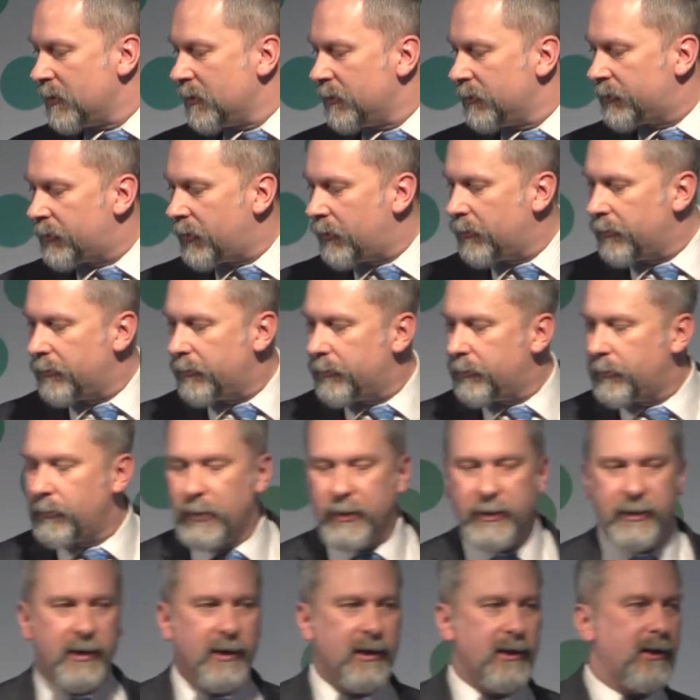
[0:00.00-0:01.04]
So the
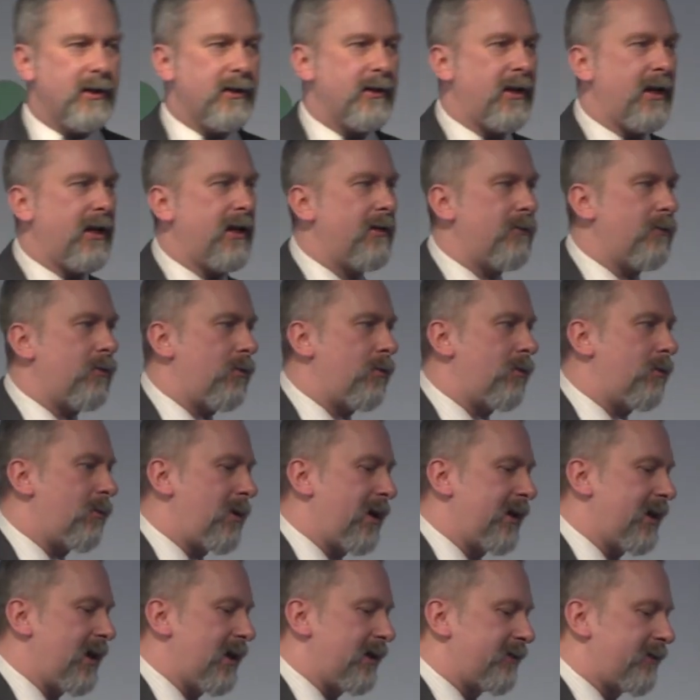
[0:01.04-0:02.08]

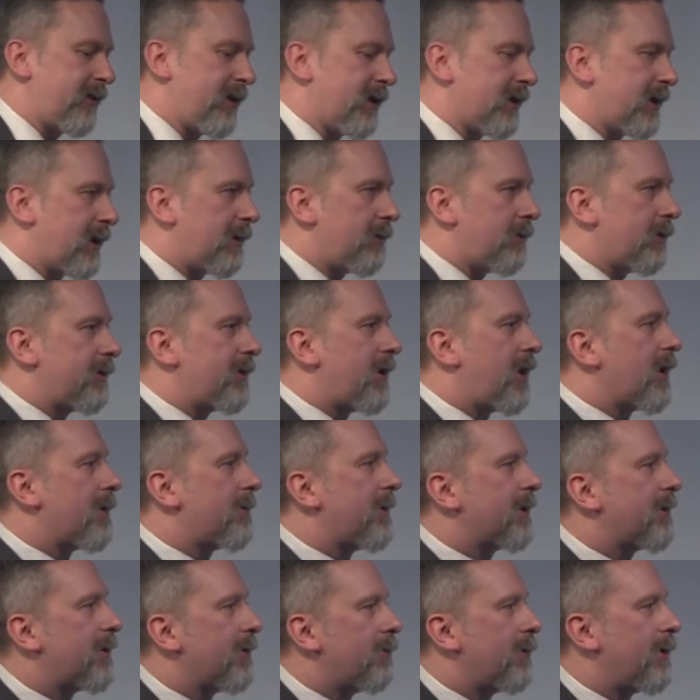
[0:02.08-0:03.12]
one last thing that I want to talk
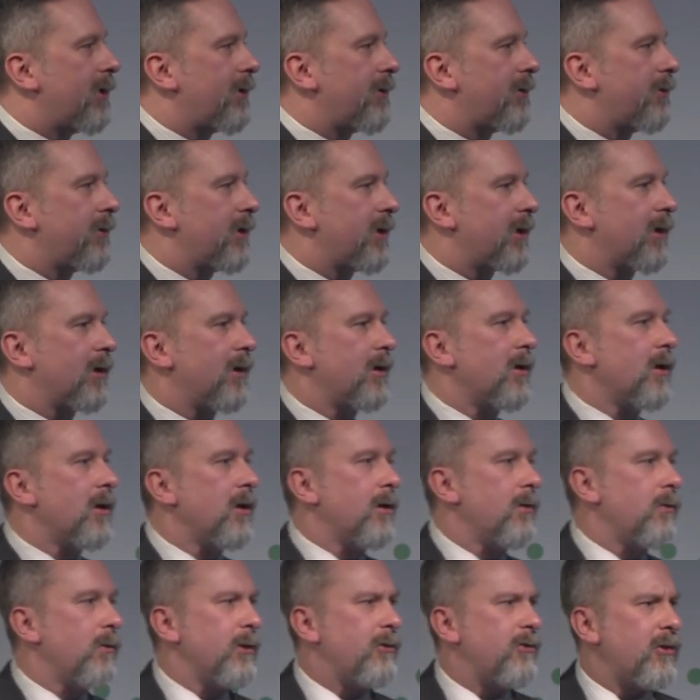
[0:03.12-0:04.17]
about that we are doing,
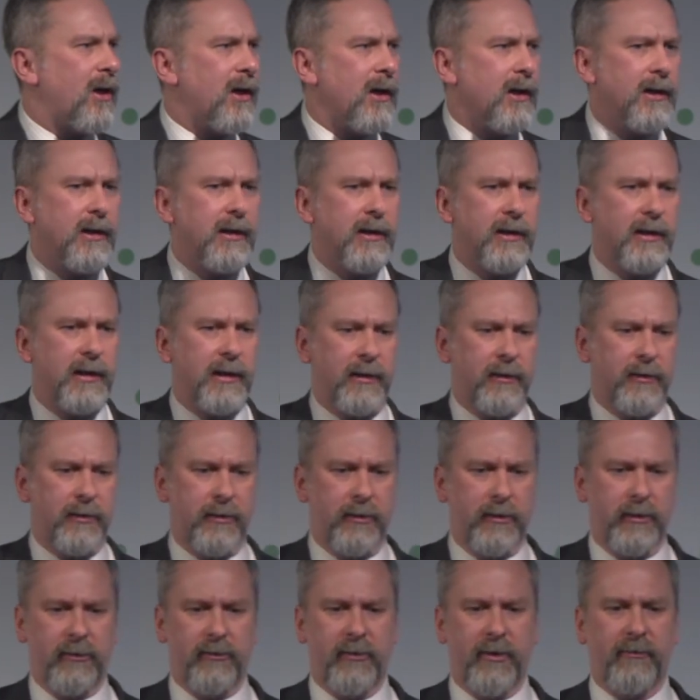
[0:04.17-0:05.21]
which I
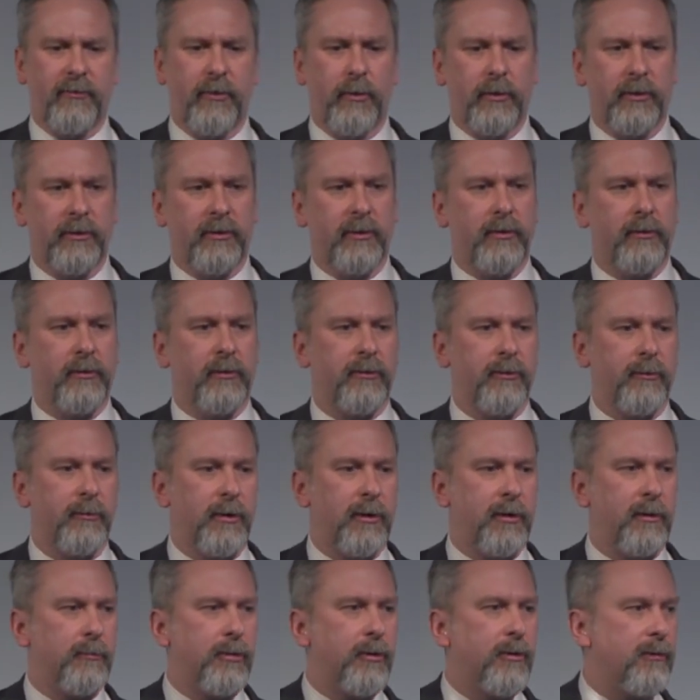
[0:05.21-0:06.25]
encourage everyone to do, is that we
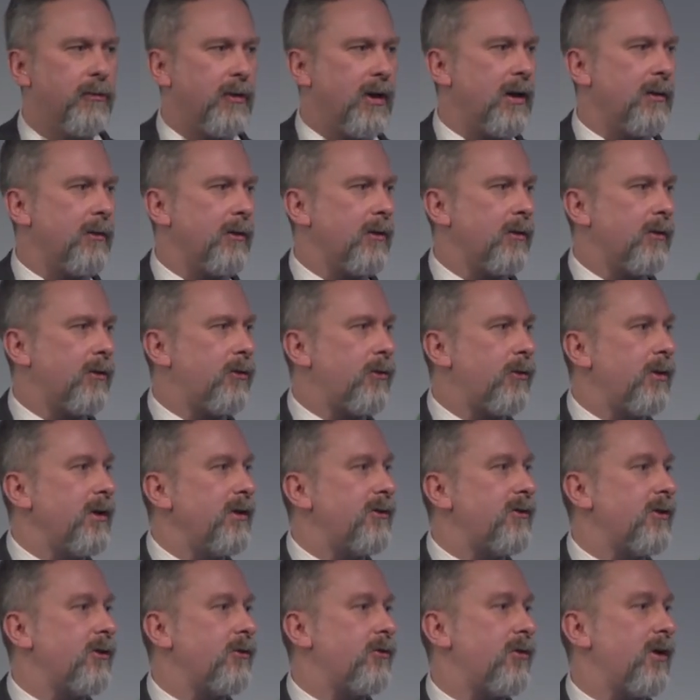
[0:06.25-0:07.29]
are
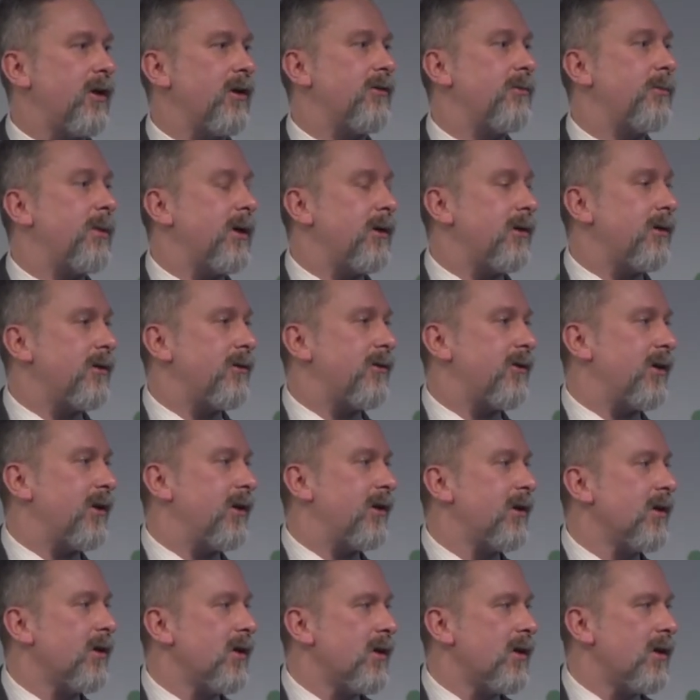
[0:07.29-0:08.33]
increasing transparency,
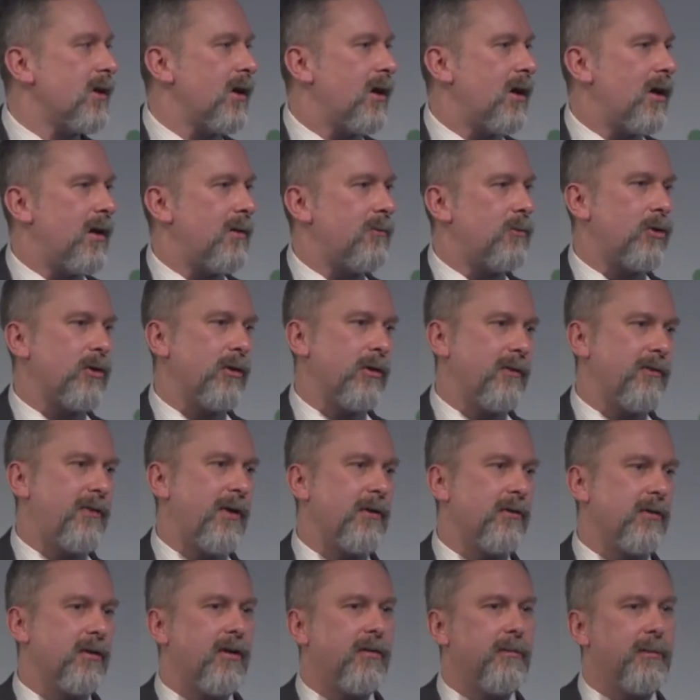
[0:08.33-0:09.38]
or the
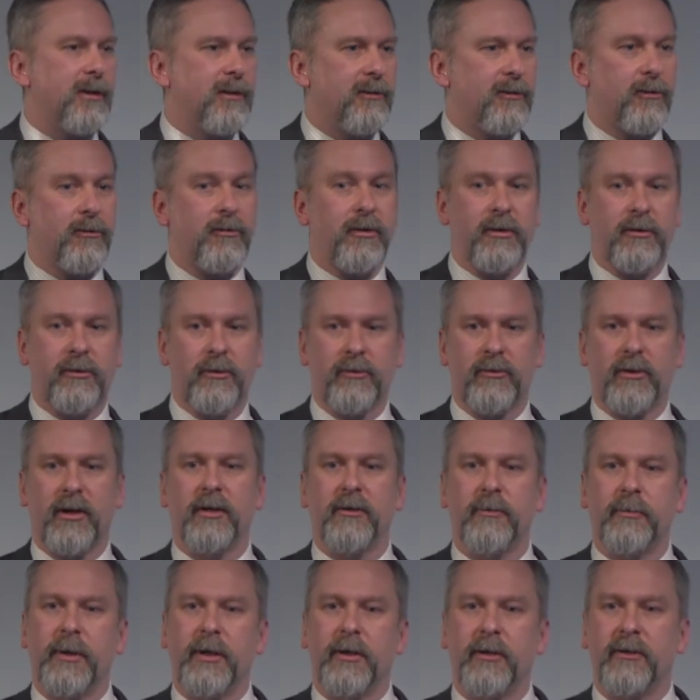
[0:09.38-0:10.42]
federal government is increasing
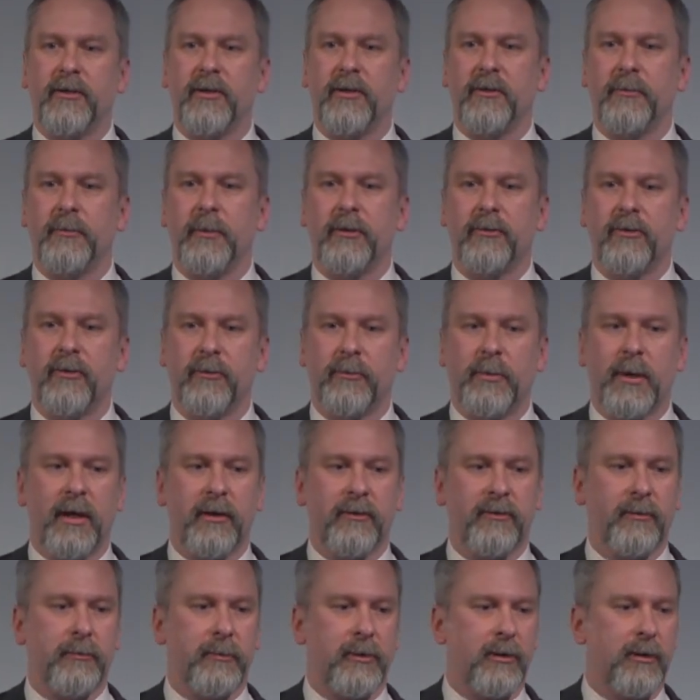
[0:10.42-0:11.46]
transparency as much as
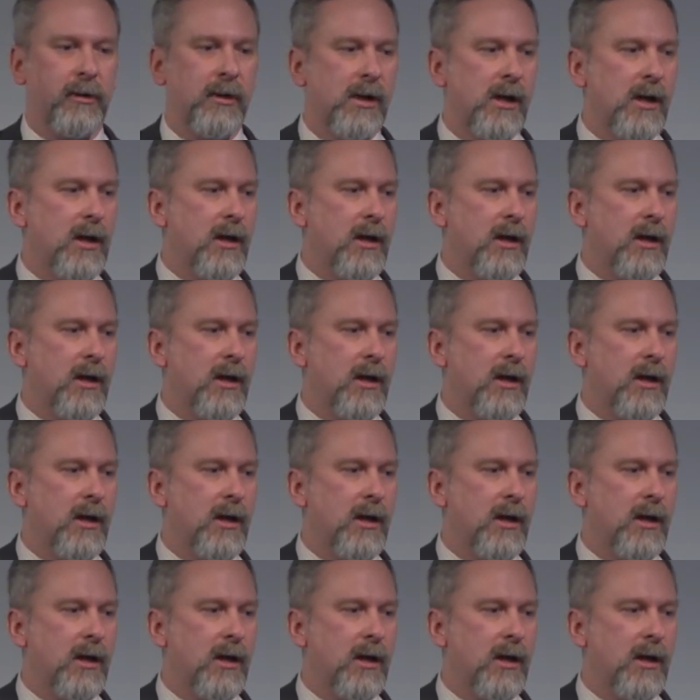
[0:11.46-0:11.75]
possible.